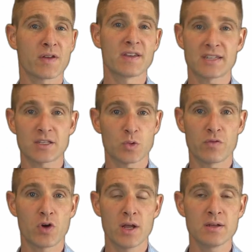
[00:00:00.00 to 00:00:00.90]
previous tests
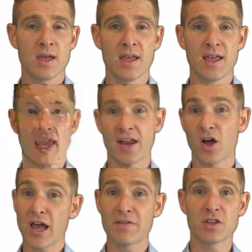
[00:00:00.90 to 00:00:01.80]
we've run, and
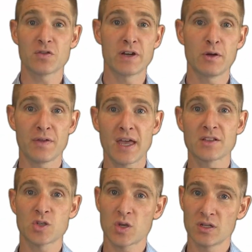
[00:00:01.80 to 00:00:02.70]
I'll have another video on
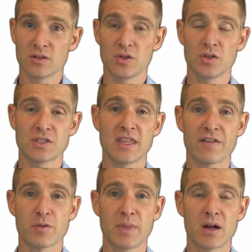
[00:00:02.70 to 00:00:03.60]
that so you can see
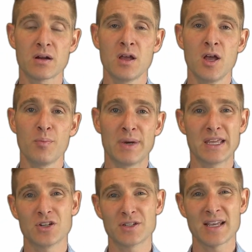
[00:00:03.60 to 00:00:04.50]
that from there. But
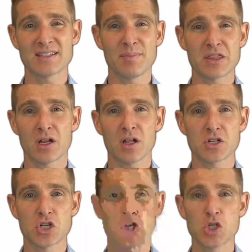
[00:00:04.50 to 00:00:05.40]
again, your testing
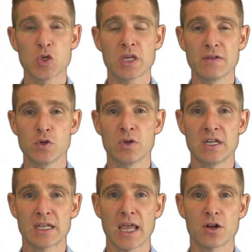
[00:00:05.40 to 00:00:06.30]
methodology should you give you an
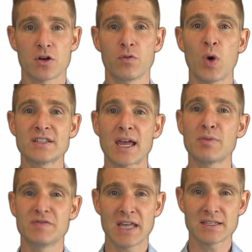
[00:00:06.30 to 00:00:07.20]
indicator of what
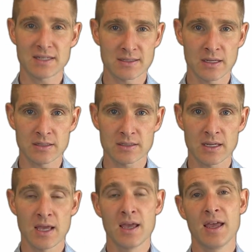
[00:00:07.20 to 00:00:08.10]
type of test is
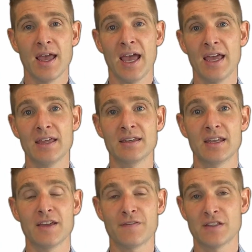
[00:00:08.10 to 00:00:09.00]
this, and
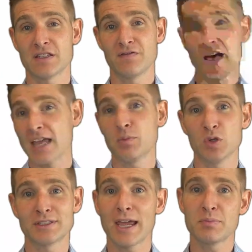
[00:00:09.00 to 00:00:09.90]
if it's a
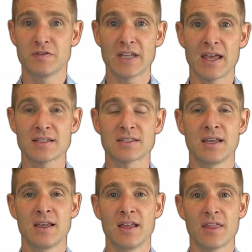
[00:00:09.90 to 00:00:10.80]
valuable type of test,
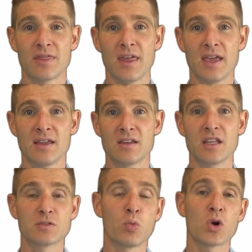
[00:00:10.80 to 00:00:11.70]
then
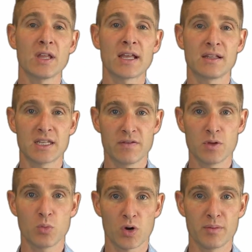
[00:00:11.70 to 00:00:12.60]
it's more likely to give
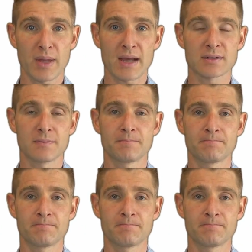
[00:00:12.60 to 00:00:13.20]
you more impact.